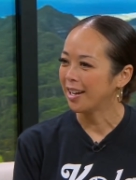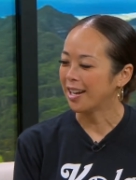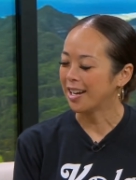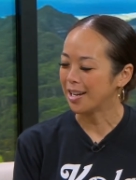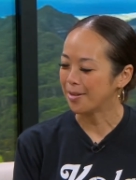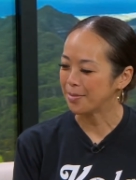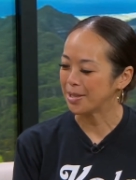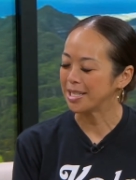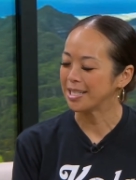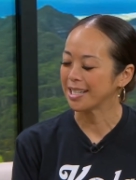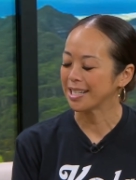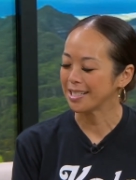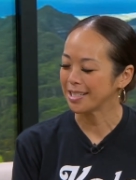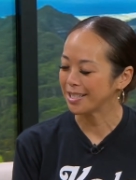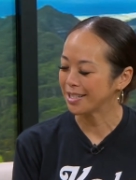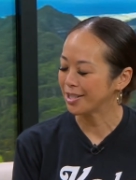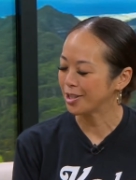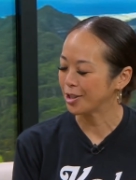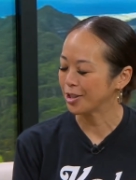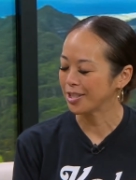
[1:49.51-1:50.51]
and dance
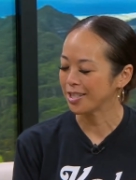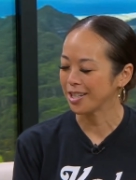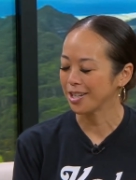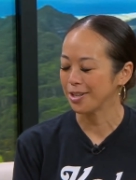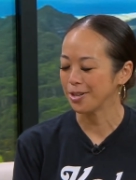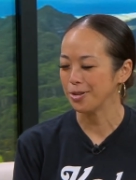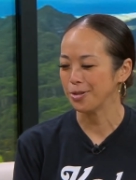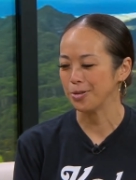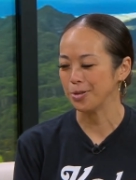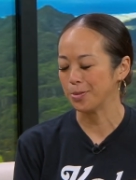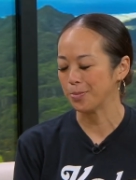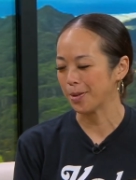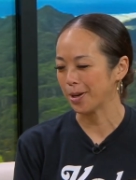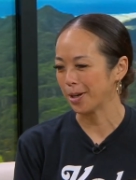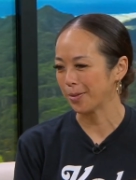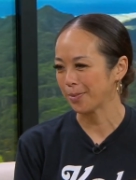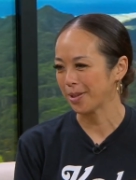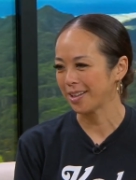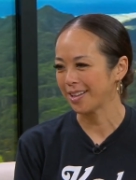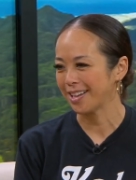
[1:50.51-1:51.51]
is just a huge part
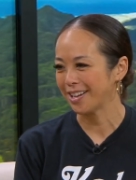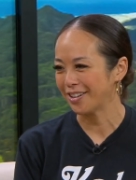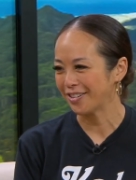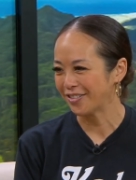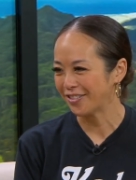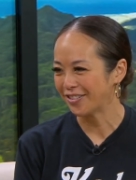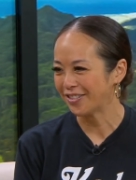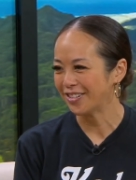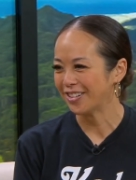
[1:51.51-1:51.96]
of my life.